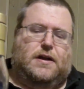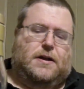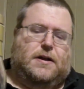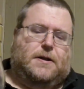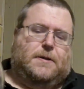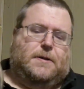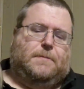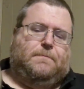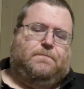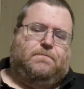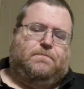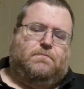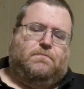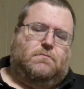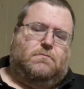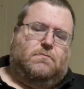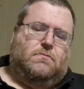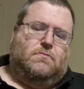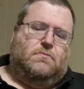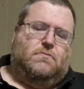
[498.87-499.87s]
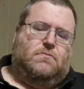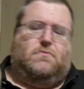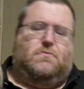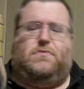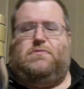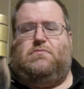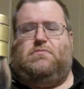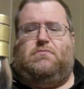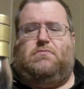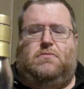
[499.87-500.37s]

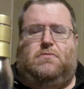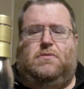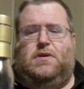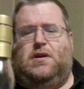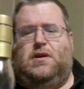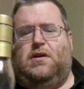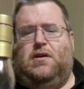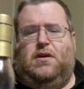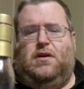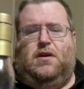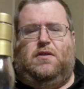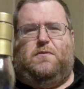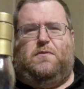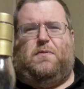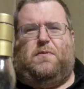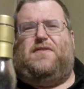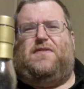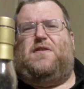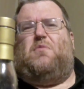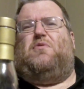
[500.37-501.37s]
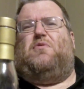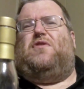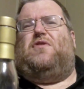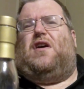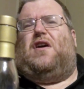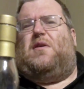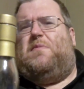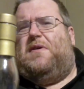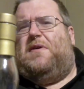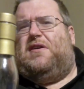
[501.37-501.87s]
It's probably something we'll
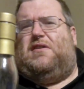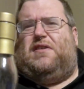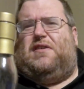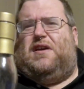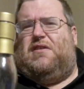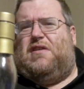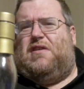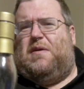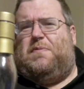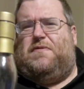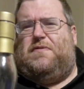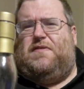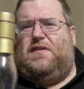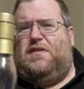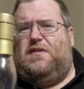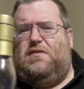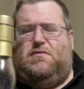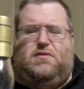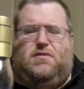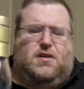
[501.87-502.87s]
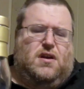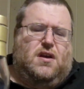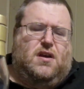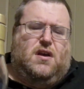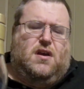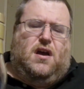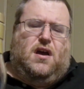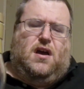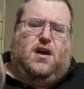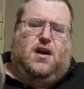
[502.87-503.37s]
talk about in a later episode.
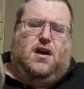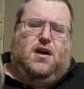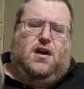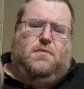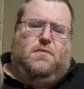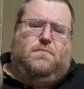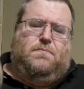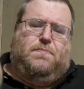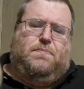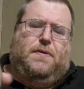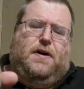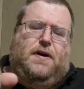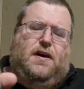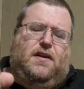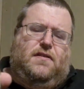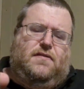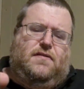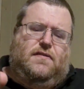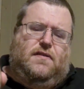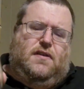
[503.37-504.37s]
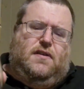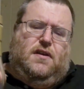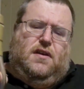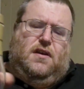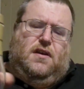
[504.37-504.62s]
But